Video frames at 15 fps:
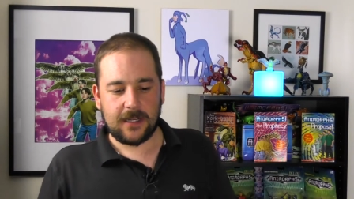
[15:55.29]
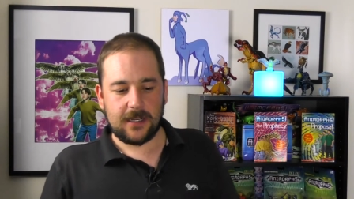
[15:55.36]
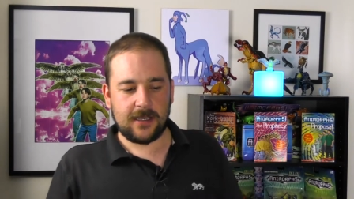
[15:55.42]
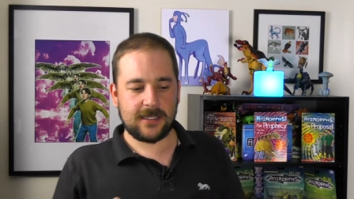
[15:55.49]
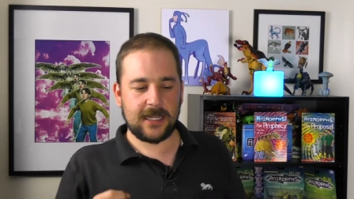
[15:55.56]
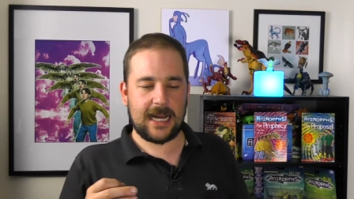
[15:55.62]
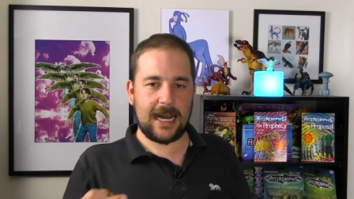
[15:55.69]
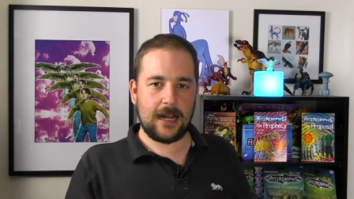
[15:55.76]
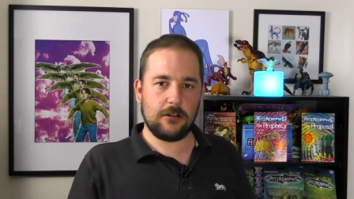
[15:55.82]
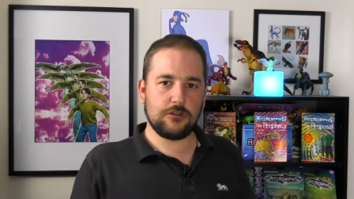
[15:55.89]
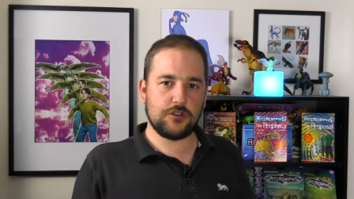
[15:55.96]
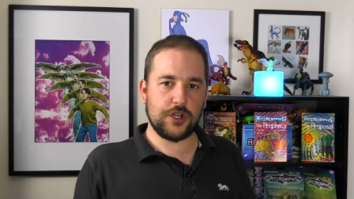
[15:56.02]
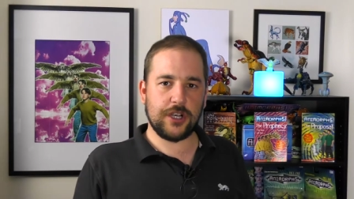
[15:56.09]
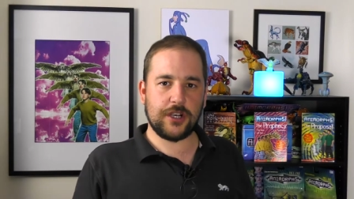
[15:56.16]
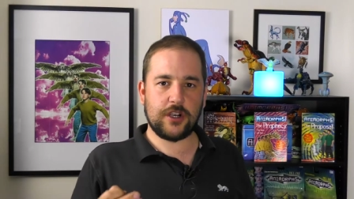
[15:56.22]
is that
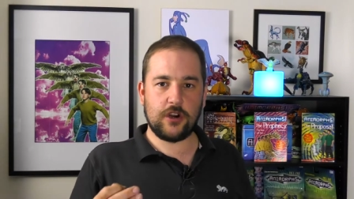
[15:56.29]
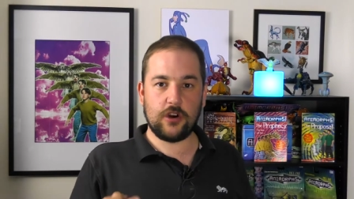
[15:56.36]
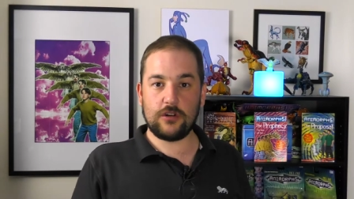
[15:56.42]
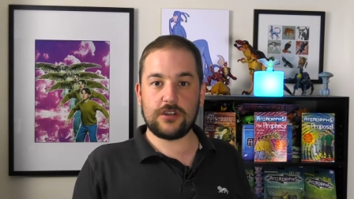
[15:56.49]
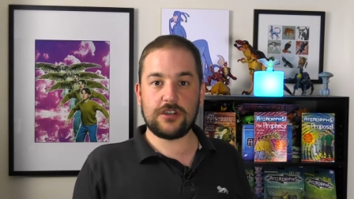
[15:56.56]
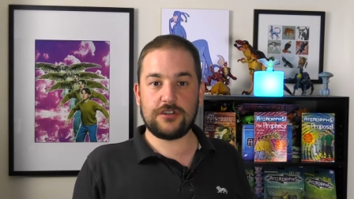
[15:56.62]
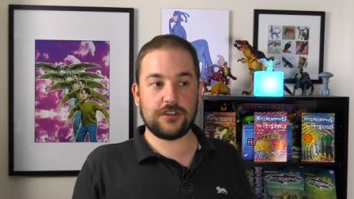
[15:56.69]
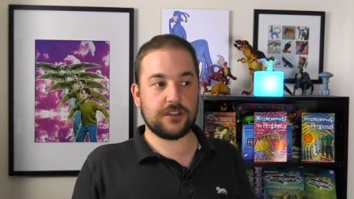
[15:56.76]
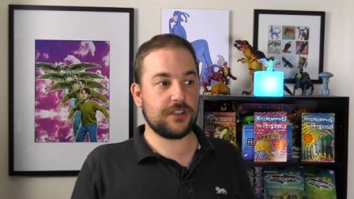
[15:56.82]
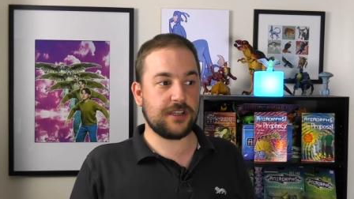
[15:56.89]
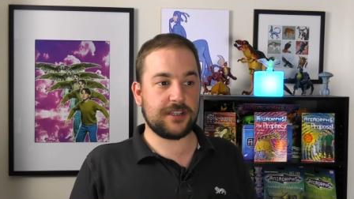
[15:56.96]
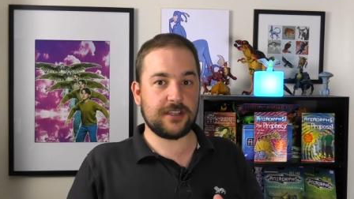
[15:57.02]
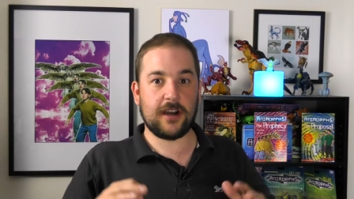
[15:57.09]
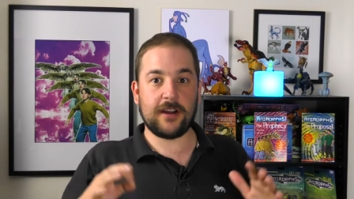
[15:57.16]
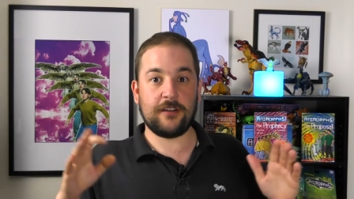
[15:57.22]
Aldrea could just
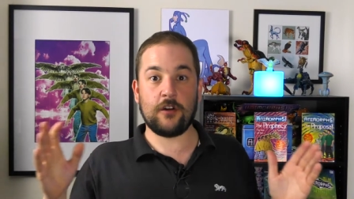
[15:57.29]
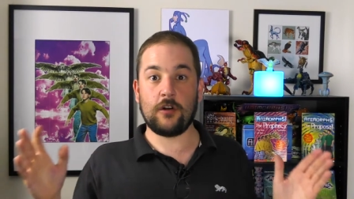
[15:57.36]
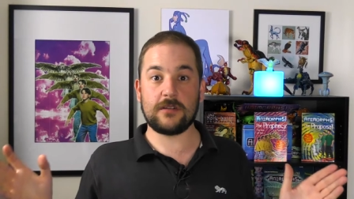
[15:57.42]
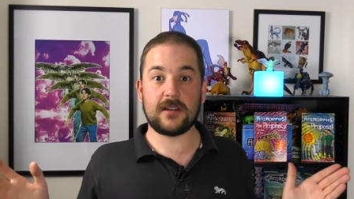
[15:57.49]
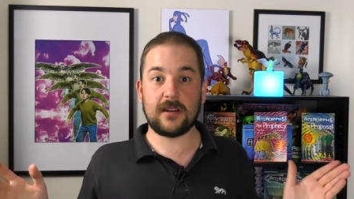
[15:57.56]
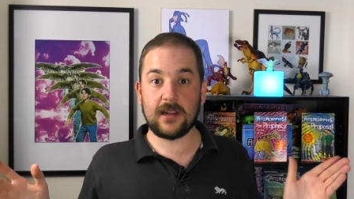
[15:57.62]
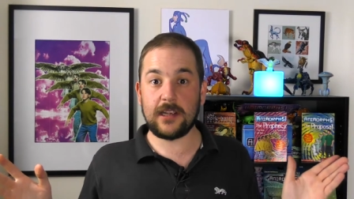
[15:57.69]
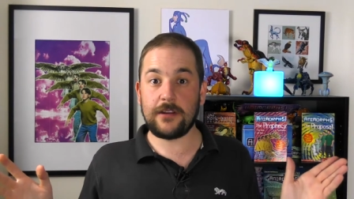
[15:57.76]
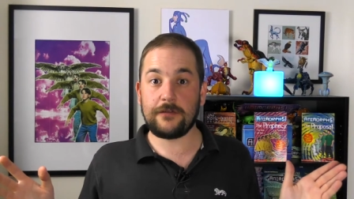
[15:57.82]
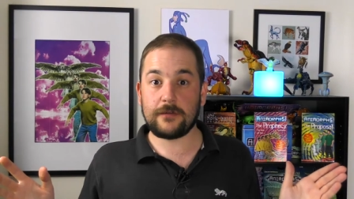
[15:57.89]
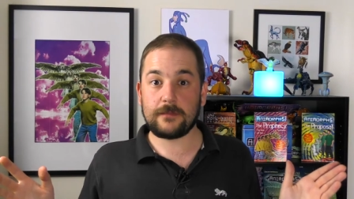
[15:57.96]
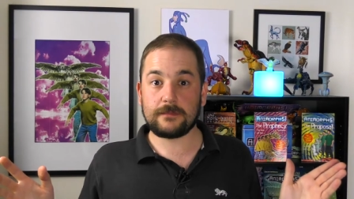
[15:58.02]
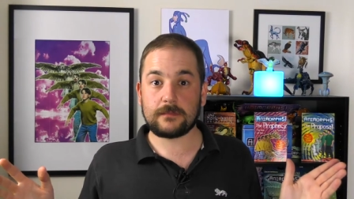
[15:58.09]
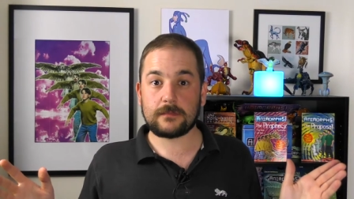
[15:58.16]
decide not to leave